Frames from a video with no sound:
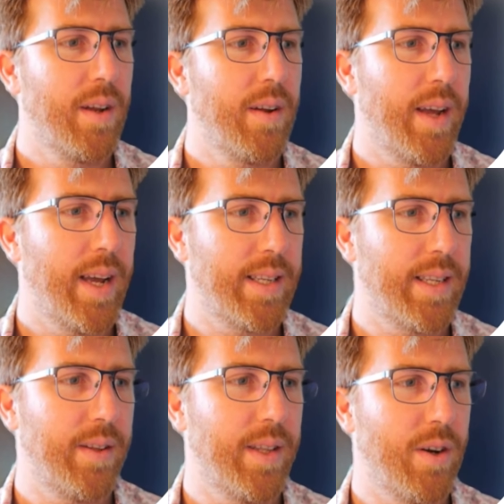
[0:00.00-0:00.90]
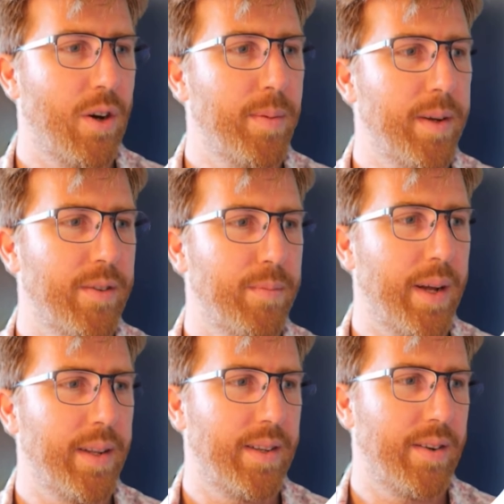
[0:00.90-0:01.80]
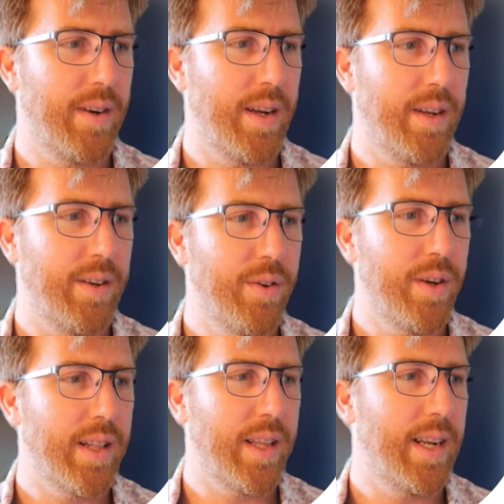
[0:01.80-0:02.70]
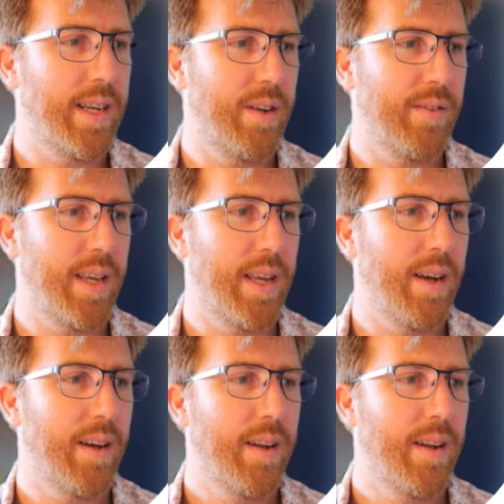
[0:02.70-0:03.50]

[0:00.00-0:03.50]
And so there's a whole bunch of buttons that are annoyingly hidden over here.